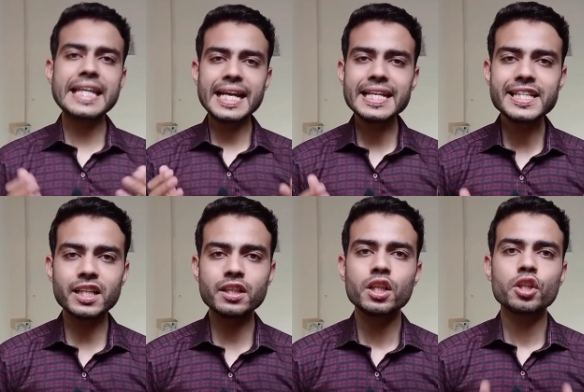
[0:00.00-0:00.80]

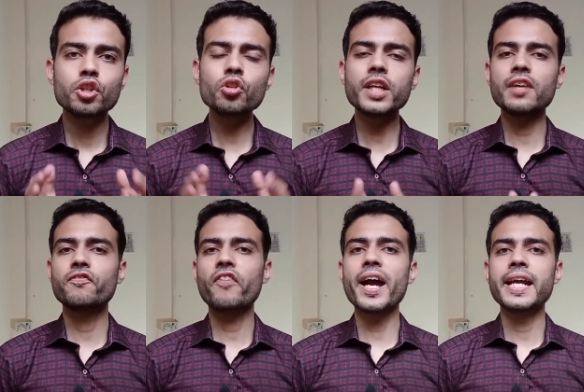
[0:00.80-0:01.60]
addition, you can
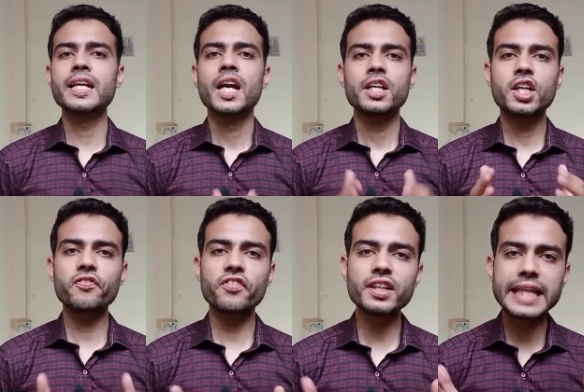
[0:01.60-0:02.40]
find
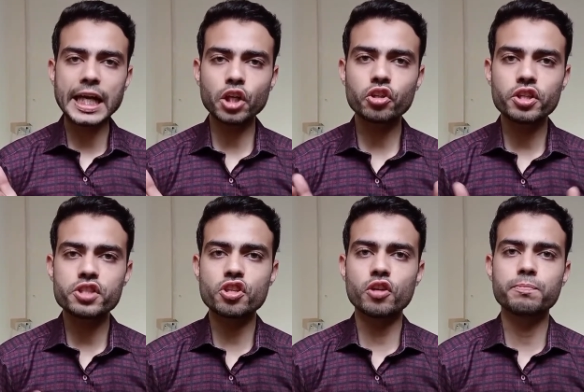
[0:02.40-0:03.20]
different
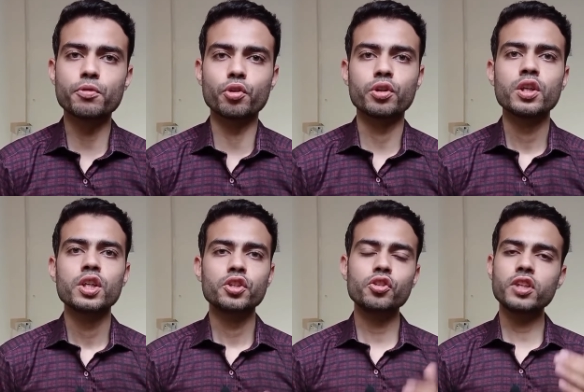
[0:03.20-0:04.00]
categories of book.
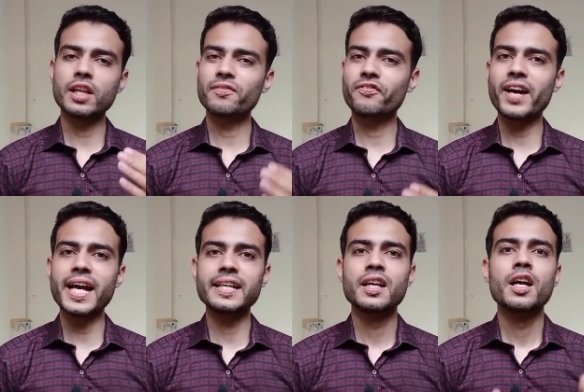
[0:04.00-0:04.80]
You can
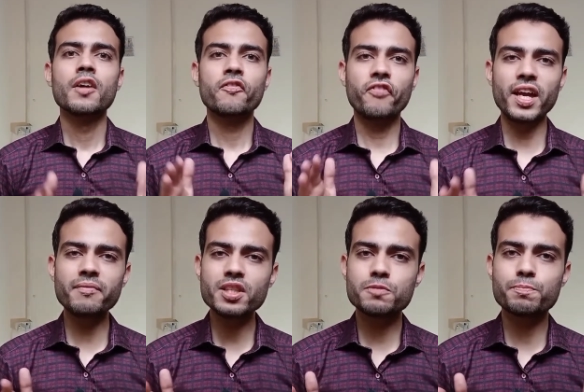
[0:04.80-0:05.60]
find
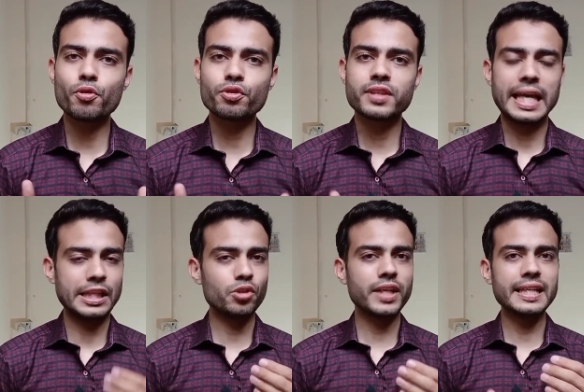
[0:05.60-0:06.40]
famous books and
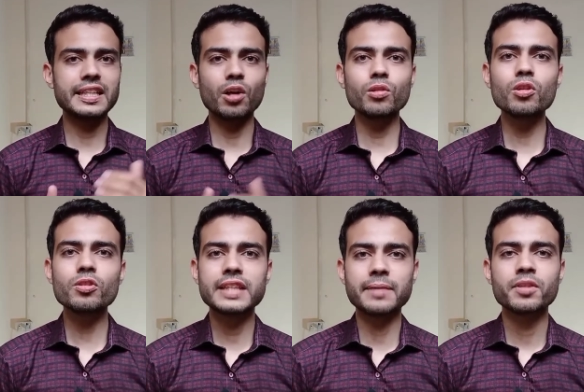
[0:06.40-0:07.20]
you can download
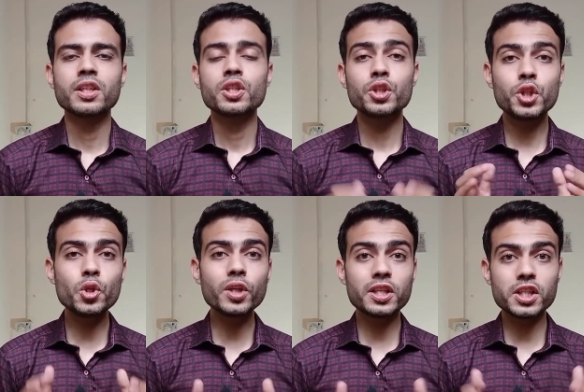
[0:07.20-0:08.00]
them. You
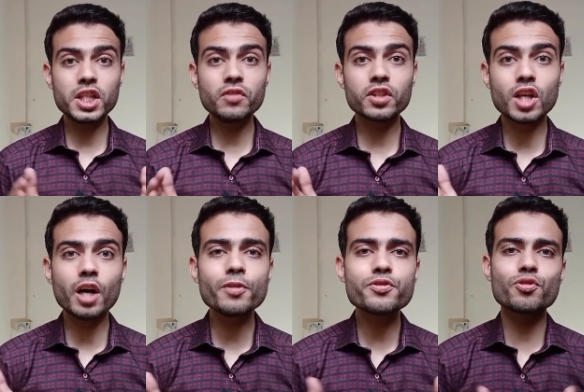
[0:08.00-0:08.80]
can even
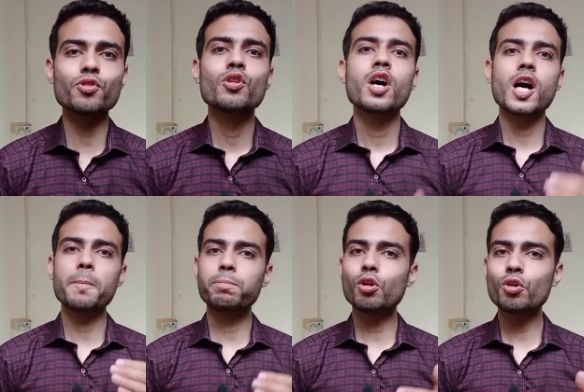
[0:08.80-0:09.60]
also
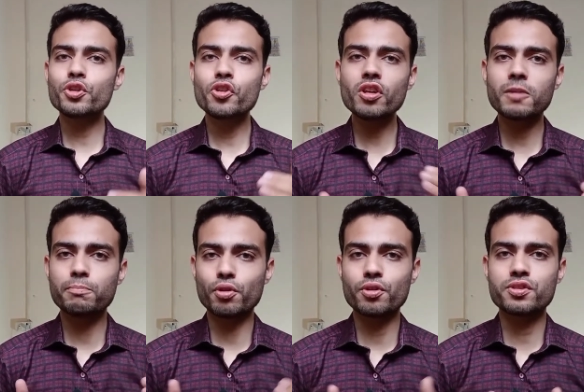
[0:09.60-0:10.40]
upload your
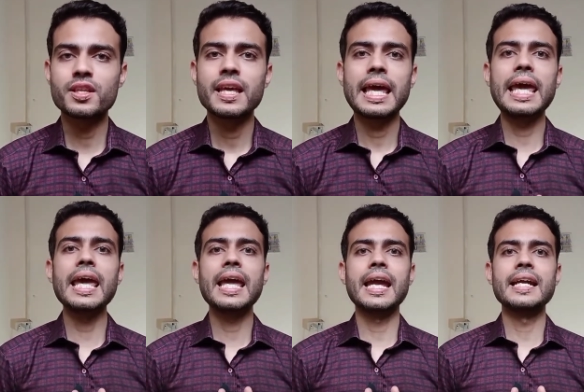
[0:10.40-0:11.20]
books
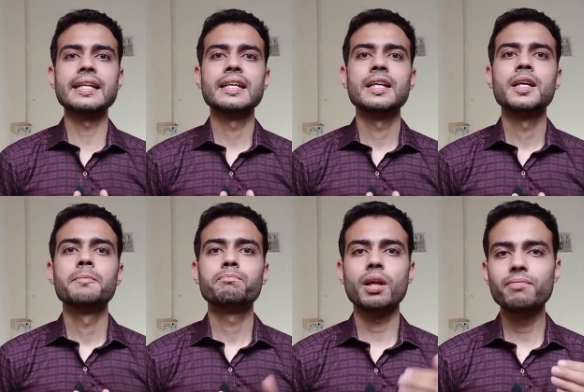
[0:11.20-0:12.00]
and
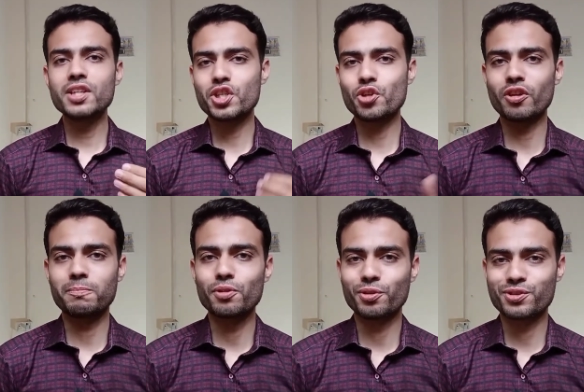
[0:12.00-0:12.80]
publish your
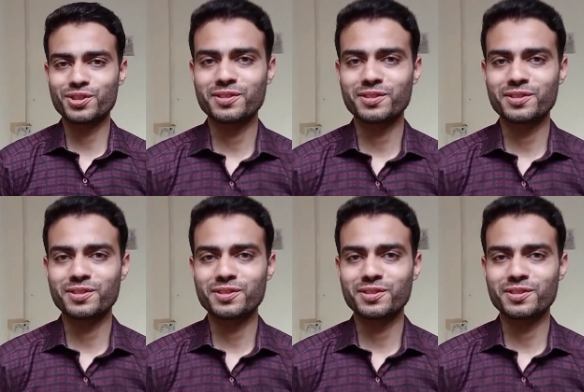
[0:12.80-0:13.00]
books.